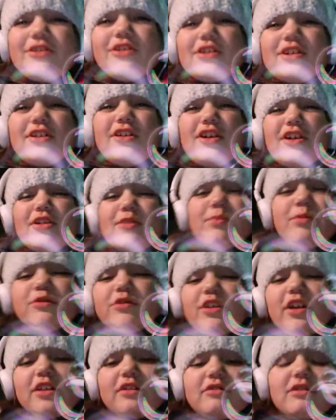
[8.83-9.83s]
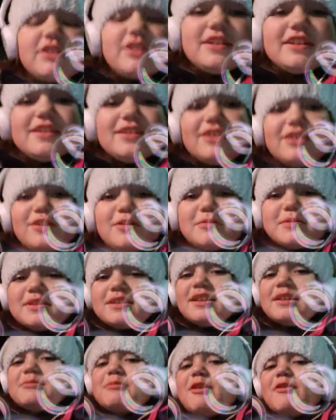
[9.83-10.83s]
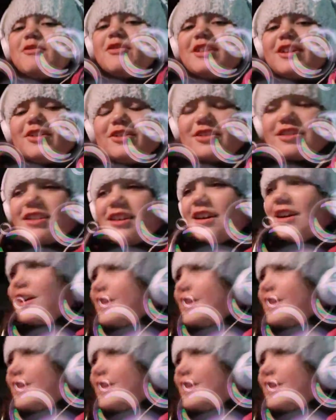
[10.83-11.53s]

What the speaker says: Shut all your post notifications so you don't miss any of my videos.